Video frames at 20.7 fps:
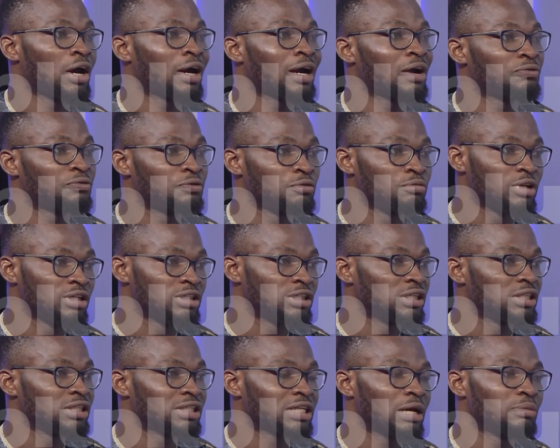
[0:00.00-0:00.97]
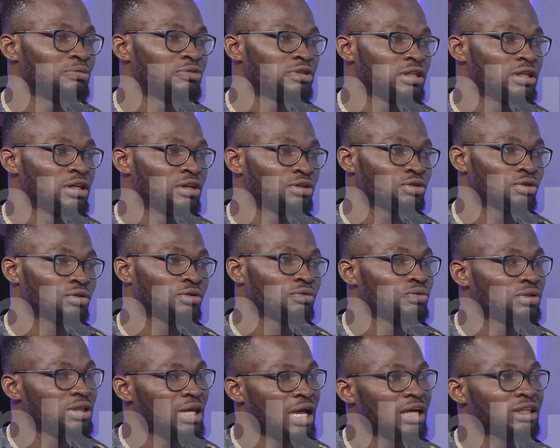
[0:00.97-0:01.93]
around female genital mutilation
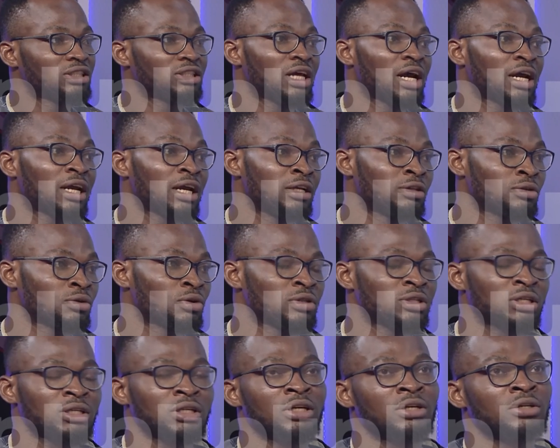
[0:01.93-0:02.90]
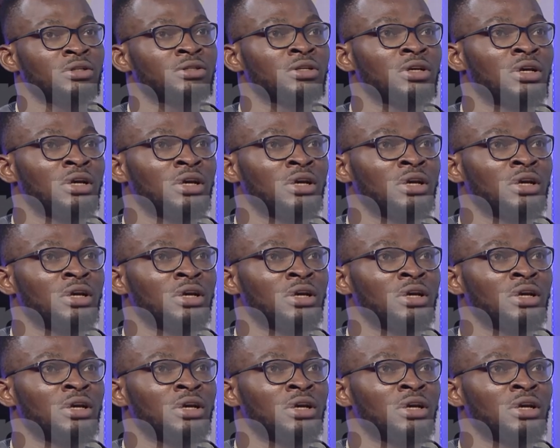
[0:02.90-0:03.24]
with the hashtag End Cutting Girls.